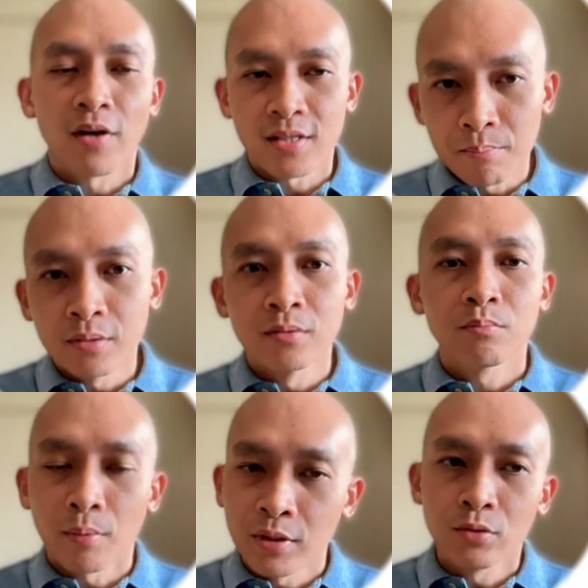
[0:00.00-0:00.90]
For
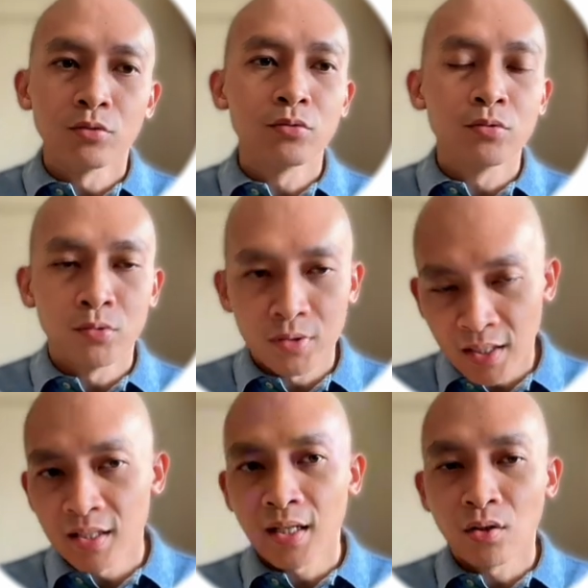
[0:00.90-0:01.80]
example, PropertyGuru,
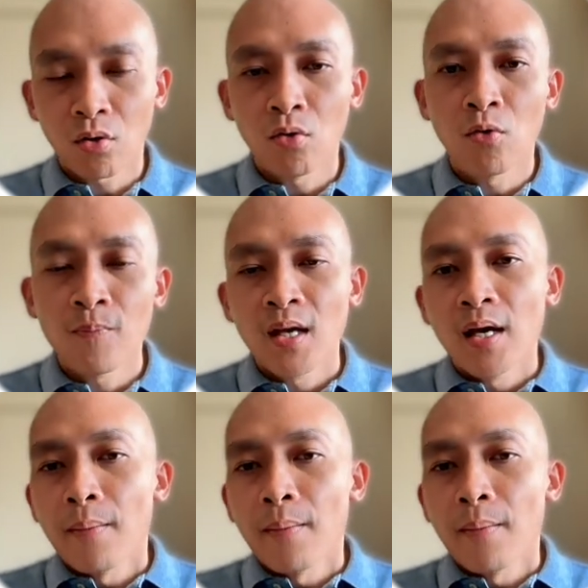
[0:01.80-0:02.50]
99.co.